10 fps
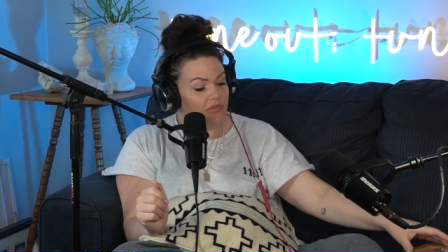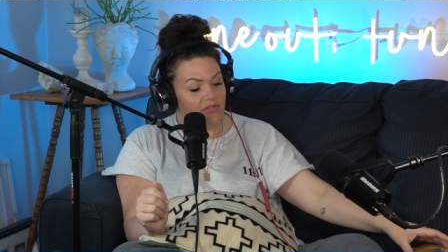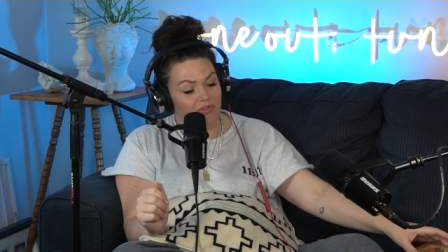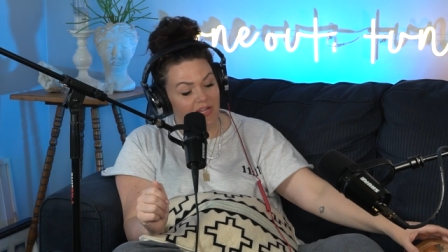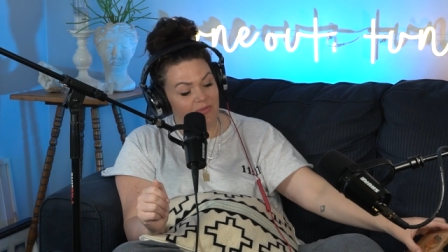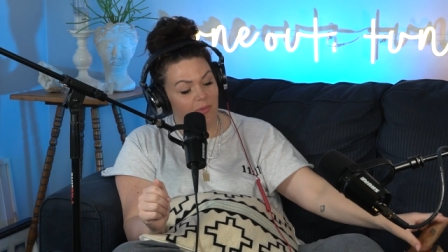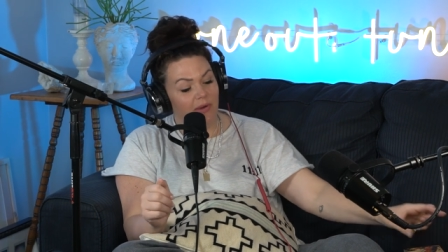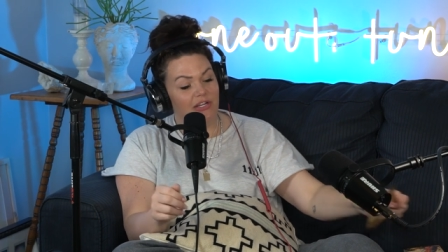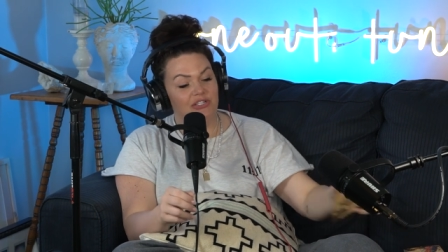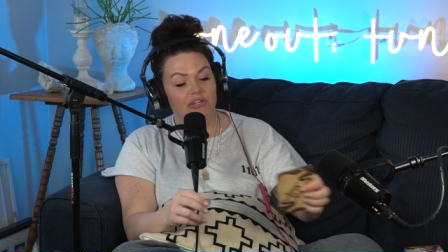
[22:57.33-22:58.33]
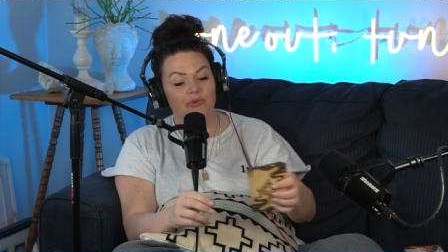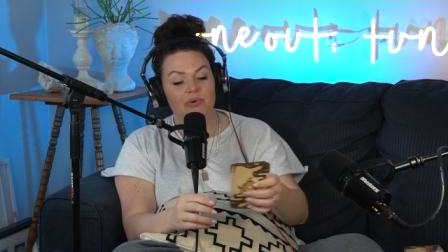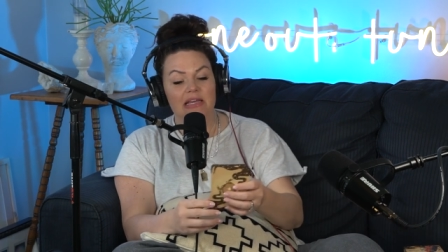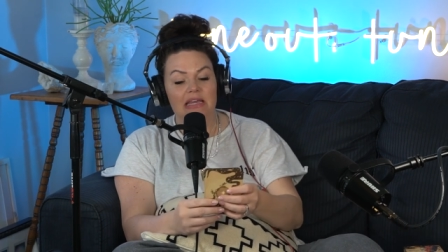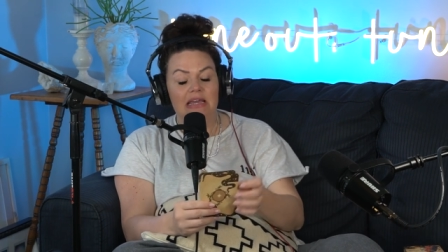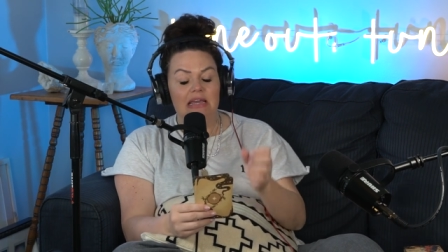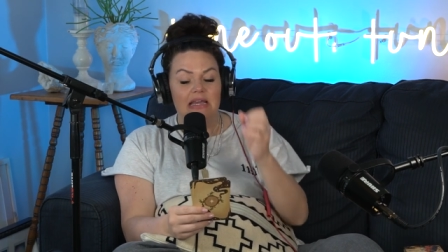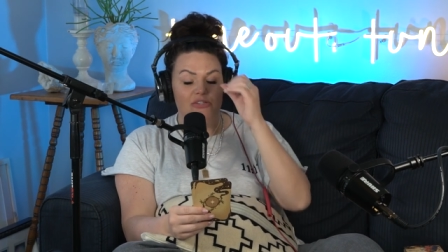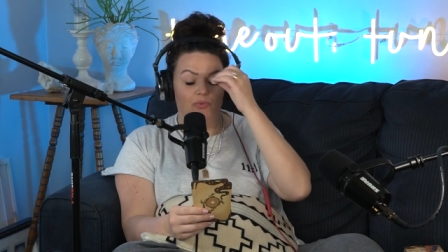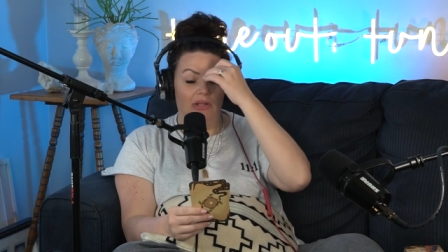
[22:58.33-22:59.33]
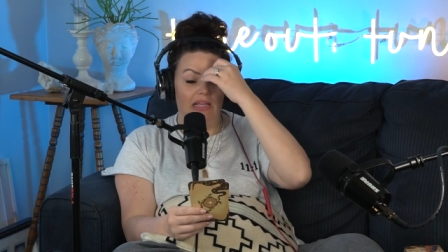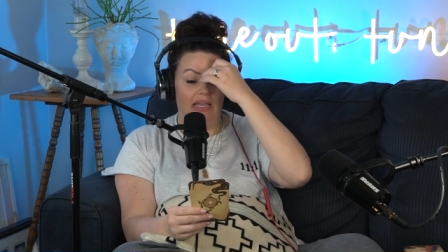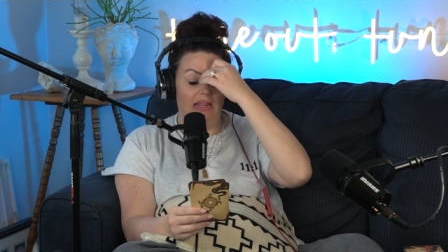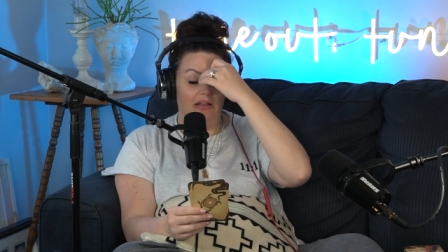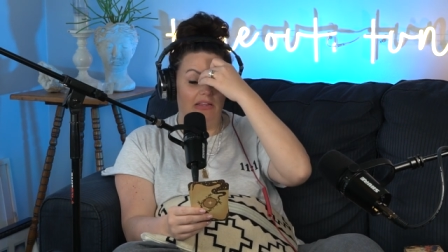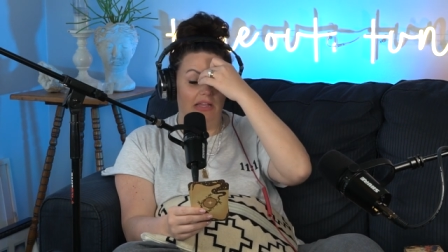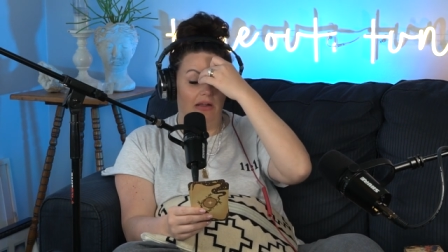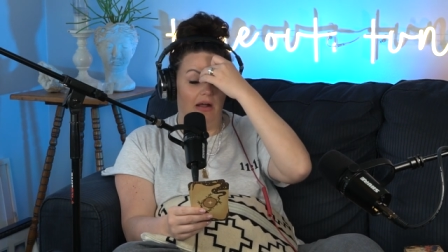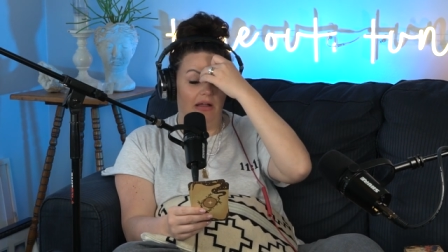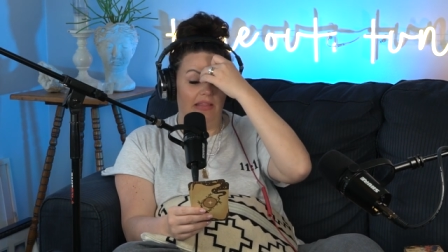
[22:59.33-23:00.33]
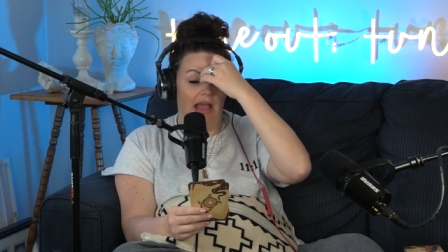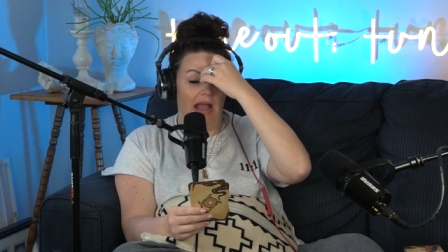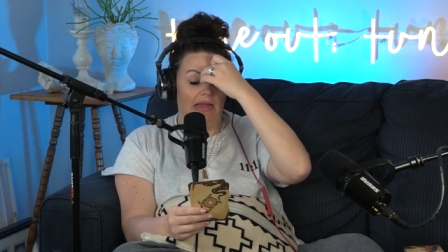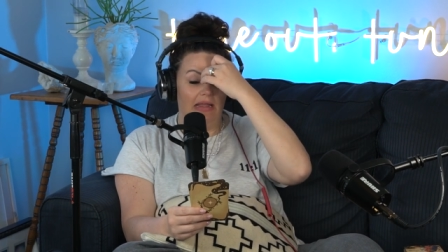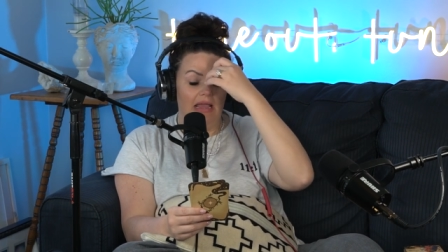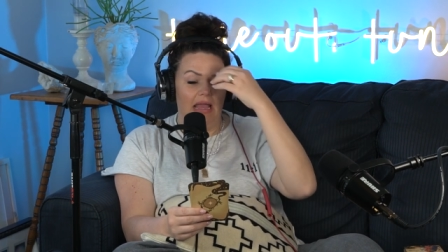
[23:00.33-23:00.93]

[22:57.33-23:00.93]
So that's what we're going to do is really getting clear on that.